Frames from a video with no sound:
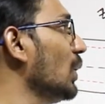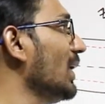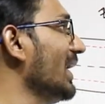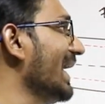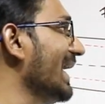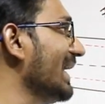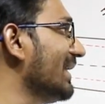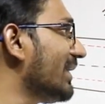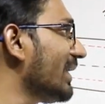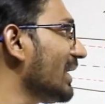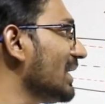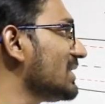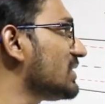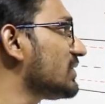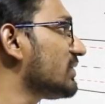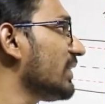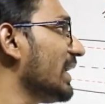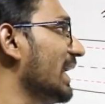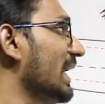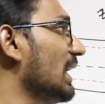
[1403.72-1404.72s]
lateral
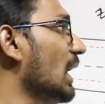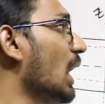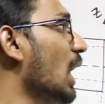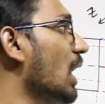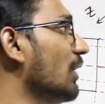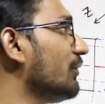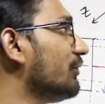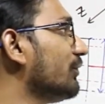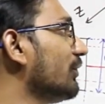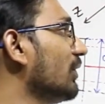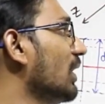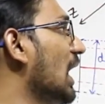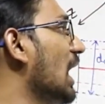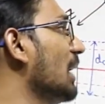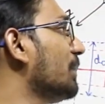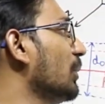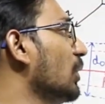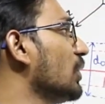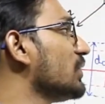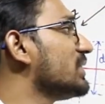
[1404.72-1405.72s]
strain of
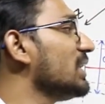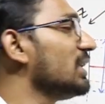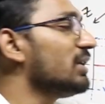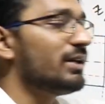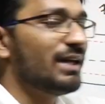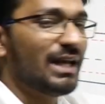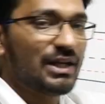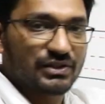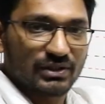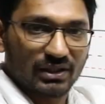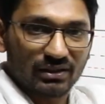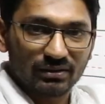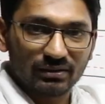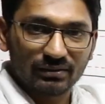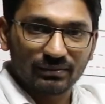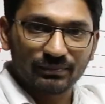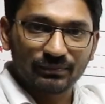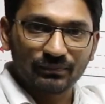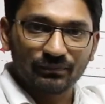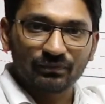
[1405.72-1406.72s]
opposite nature,
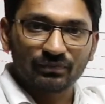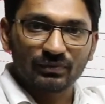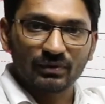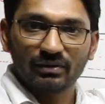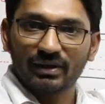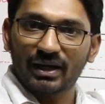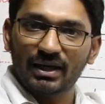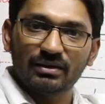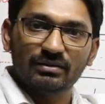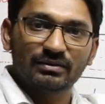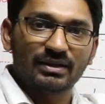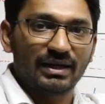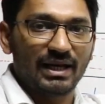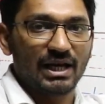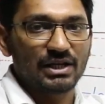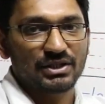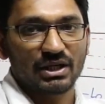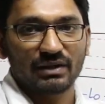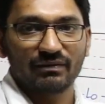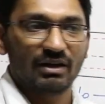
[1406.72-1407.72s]
right? The
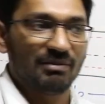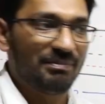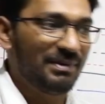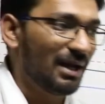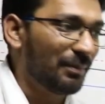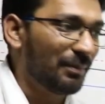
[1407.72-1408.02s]
nature will be